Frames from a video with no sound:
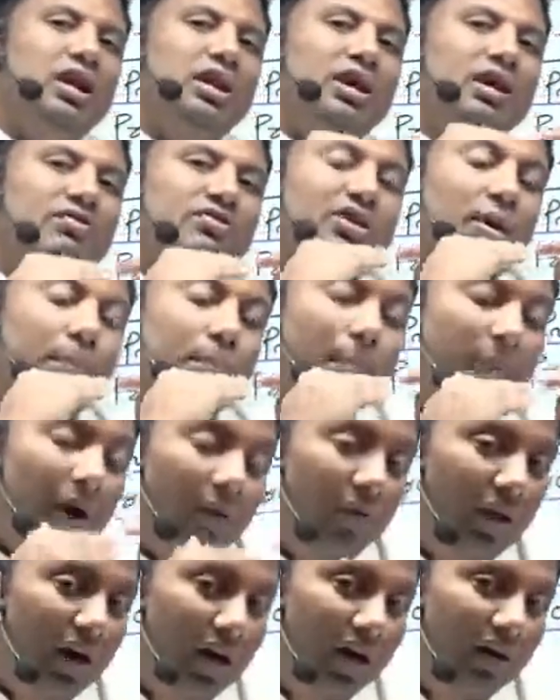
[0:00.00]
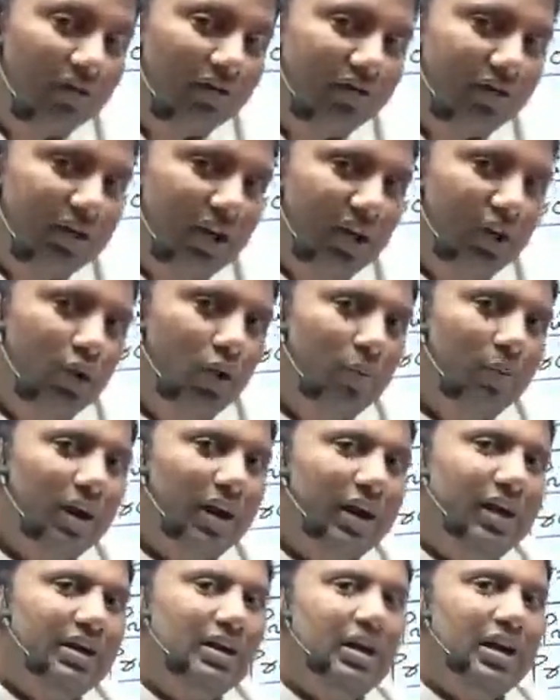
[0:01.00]
if the power of the
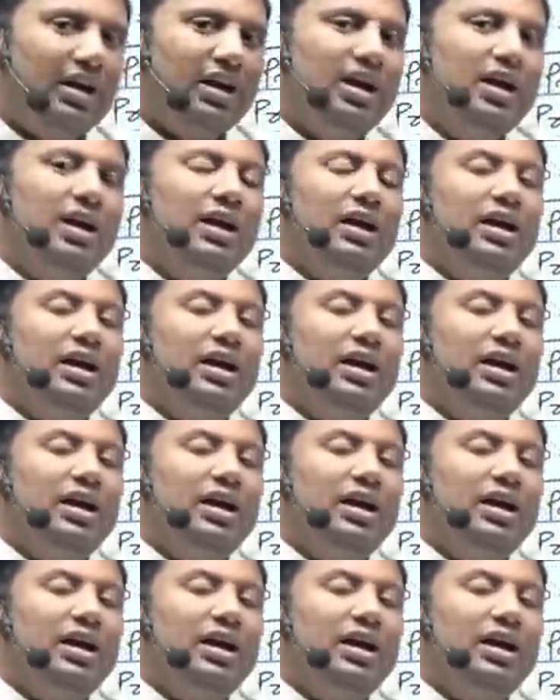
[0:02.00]
numerator